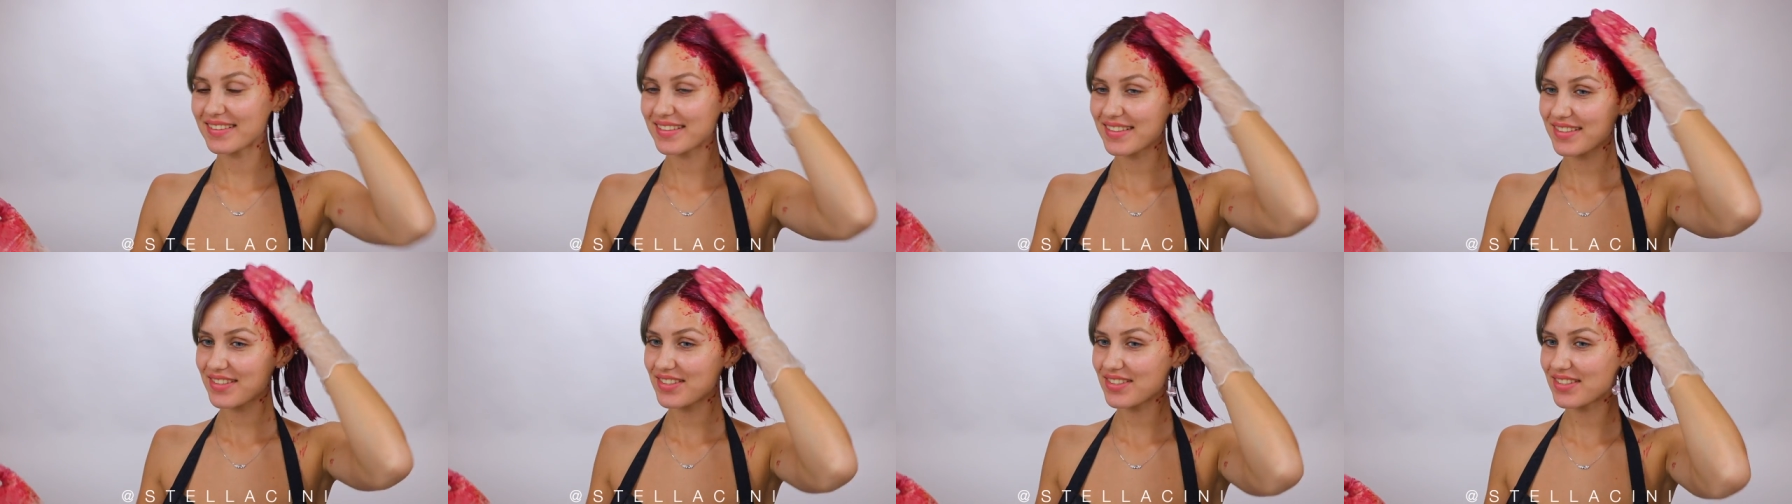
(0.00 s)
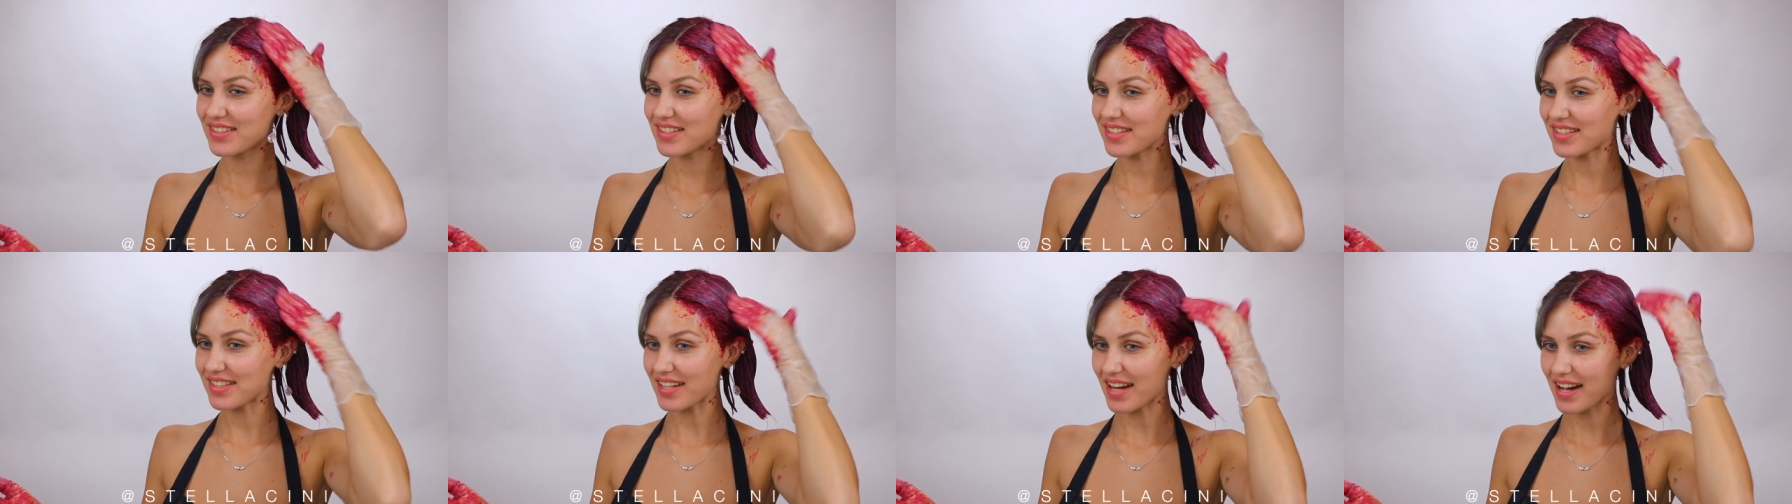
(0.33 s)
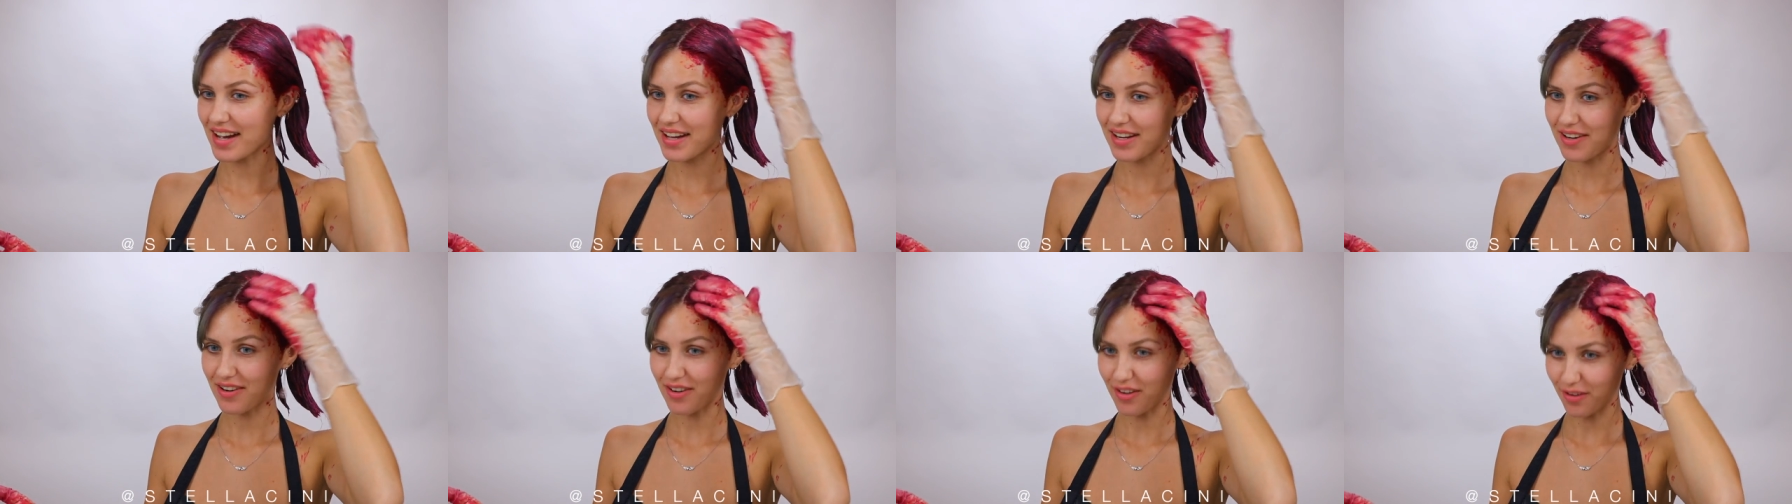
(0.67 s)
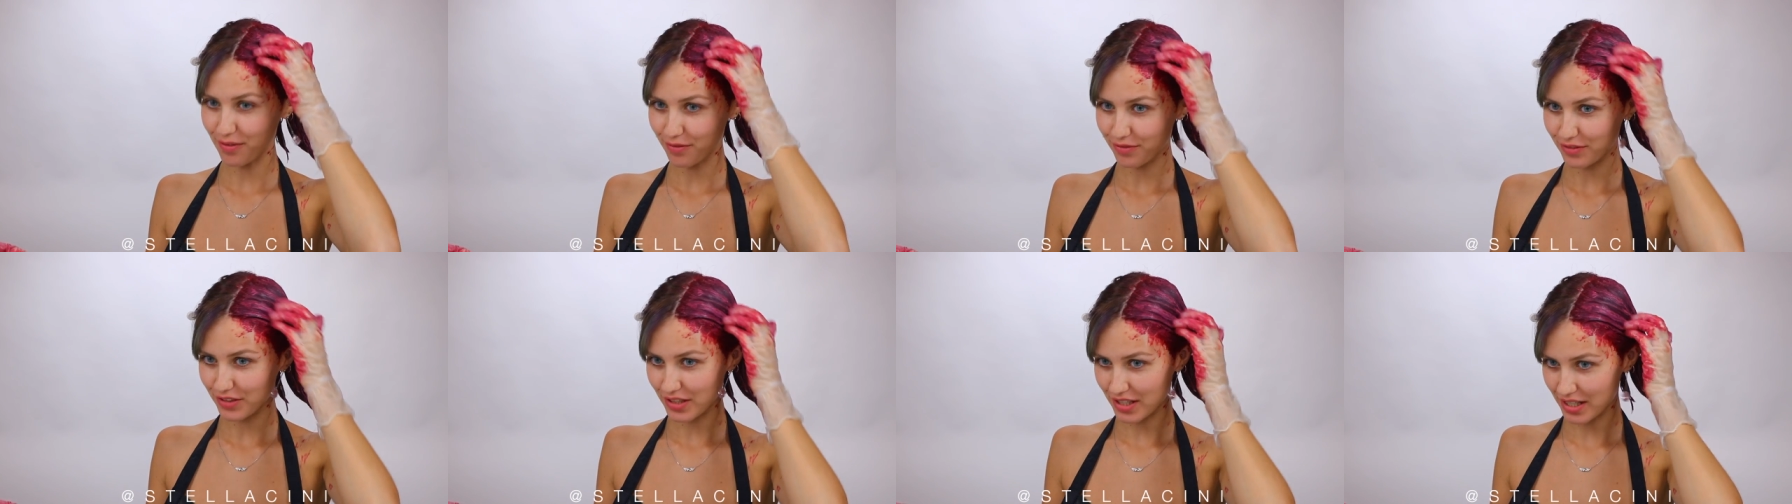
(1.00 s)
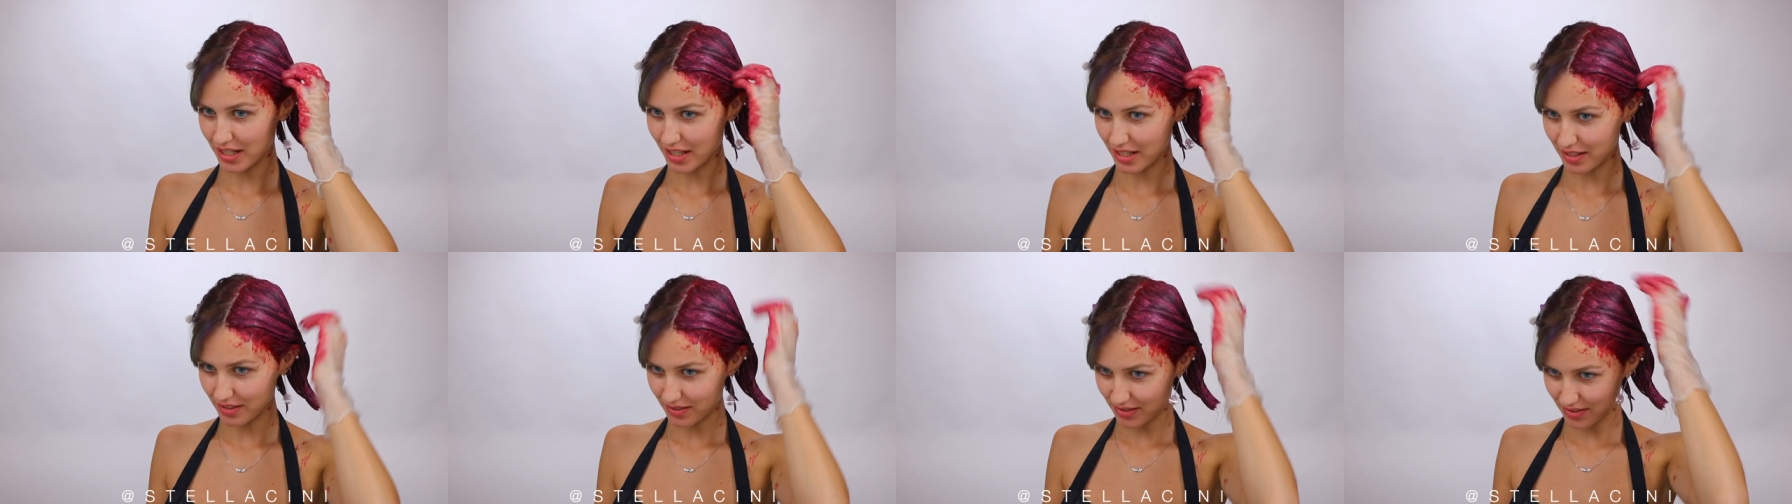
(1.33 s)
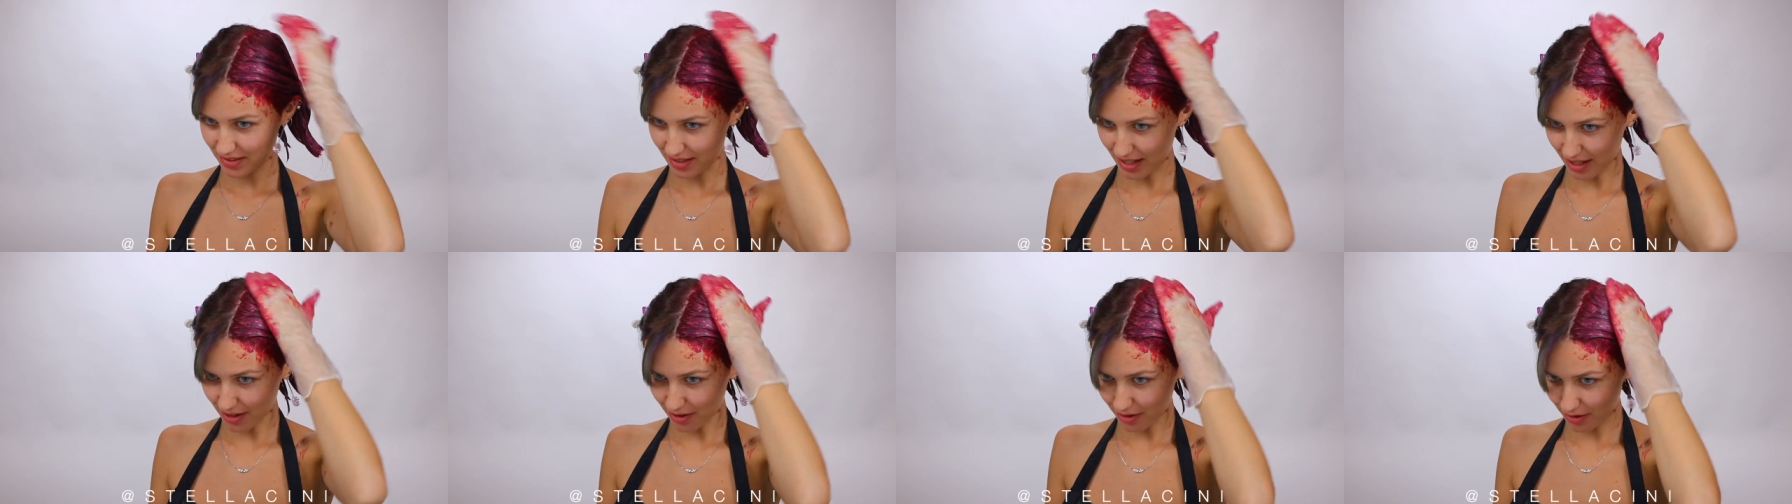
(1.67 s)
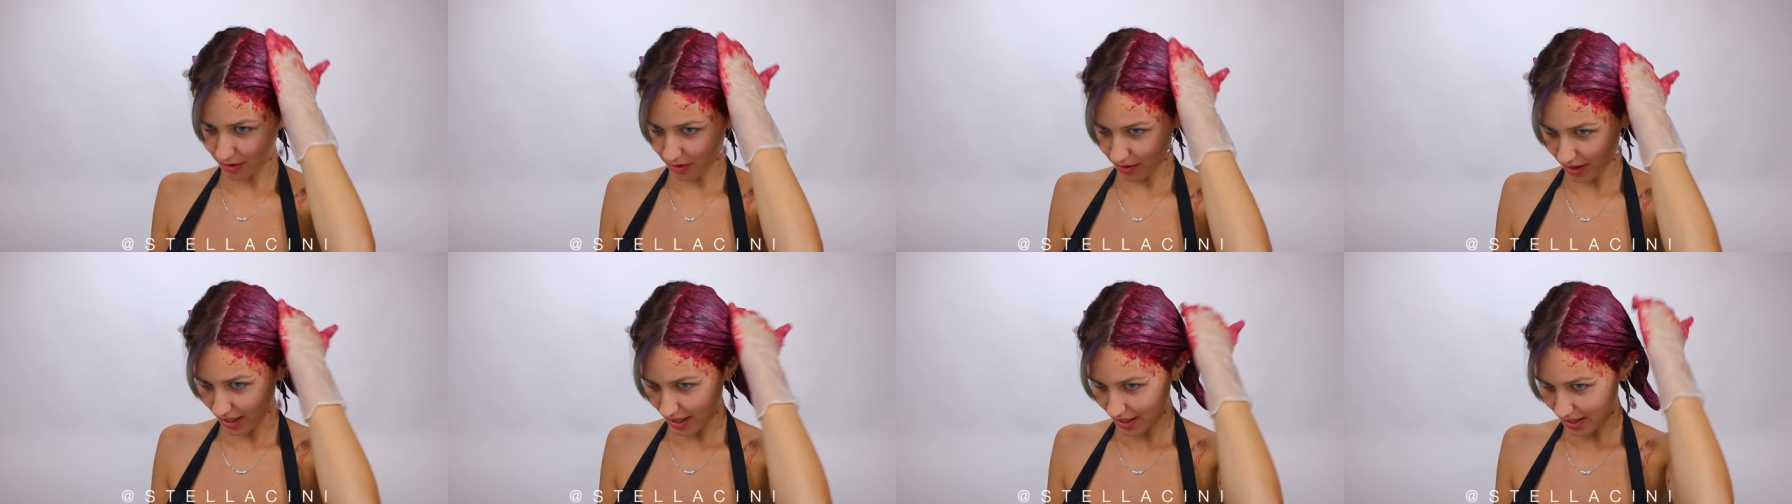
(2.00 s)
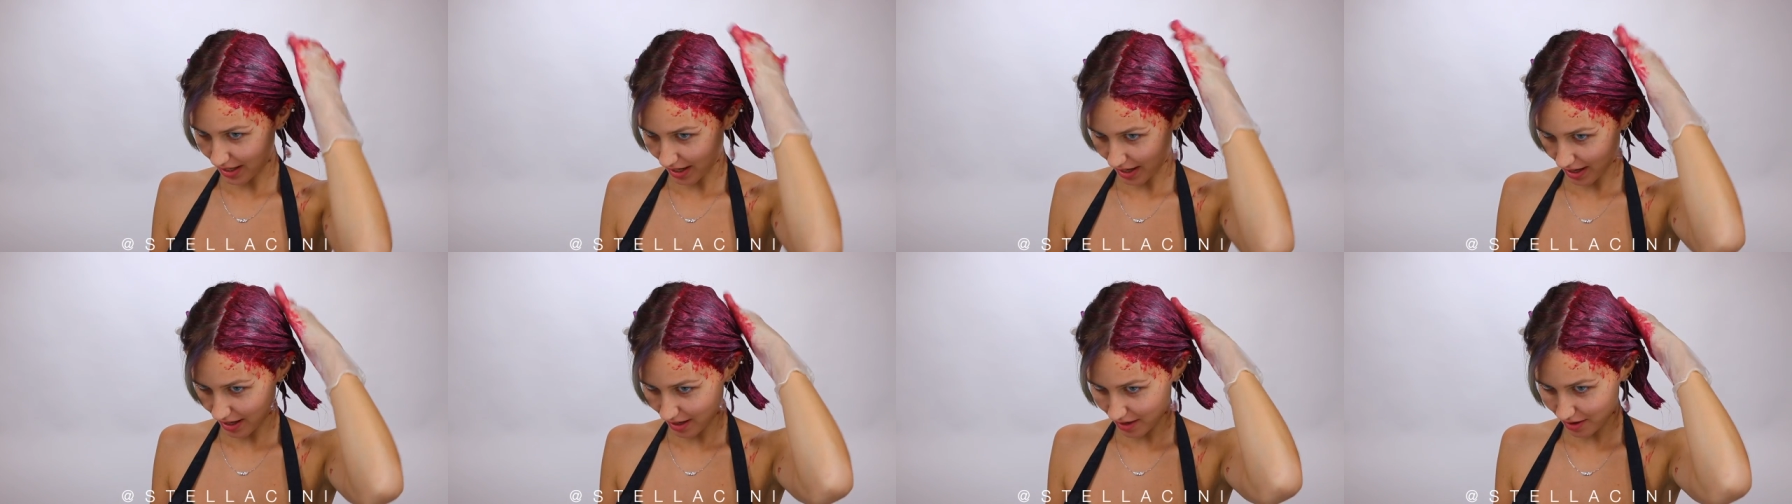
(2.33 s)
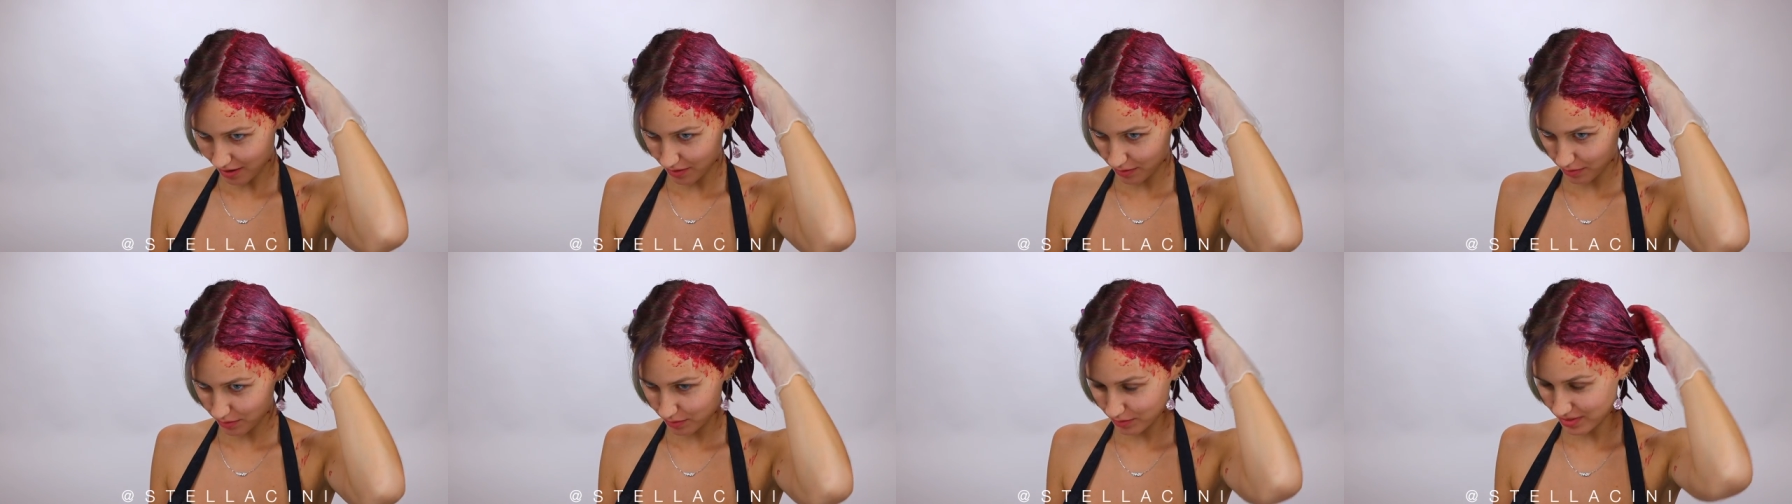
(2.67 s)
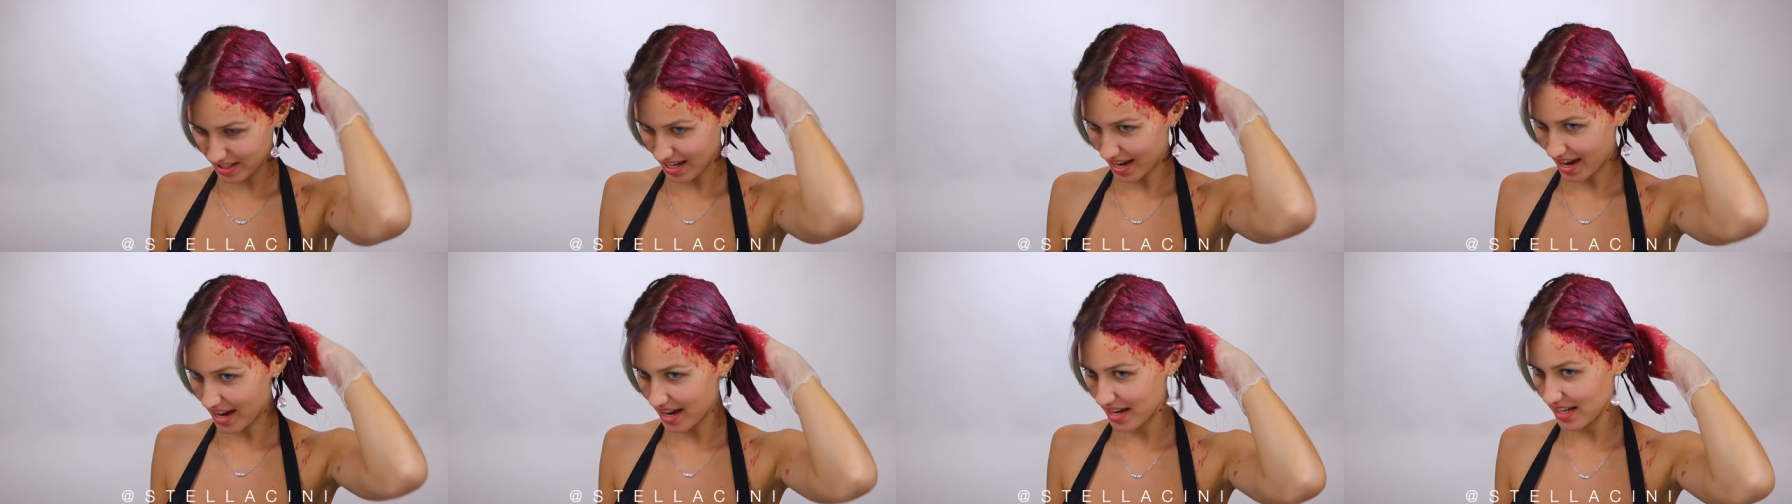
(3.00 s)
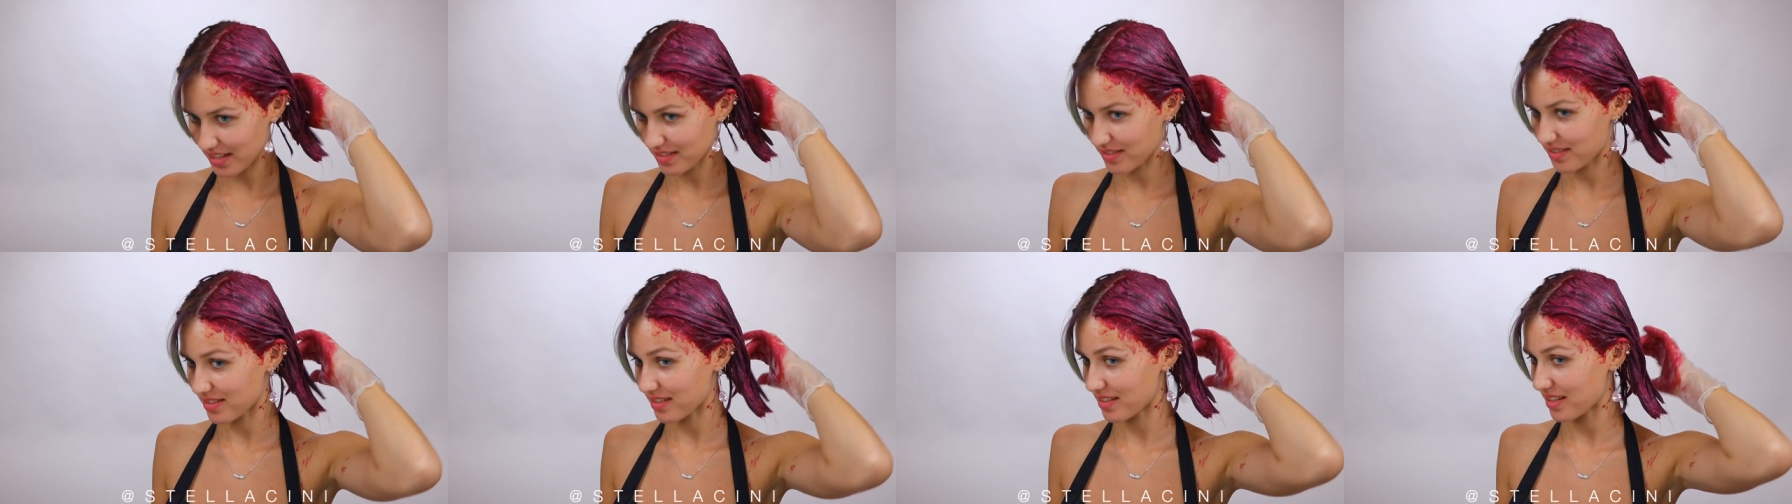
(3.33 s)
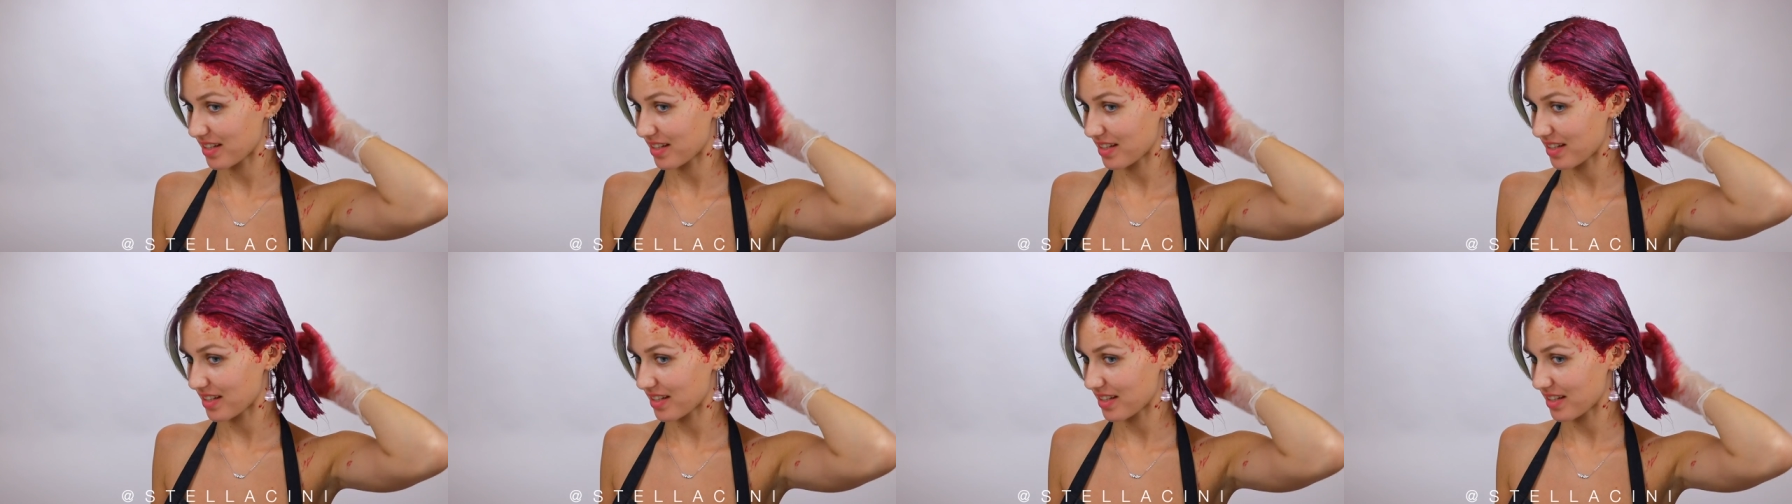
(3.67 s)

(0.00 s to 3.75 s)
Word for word: This is the side of the salon grade hair dyes.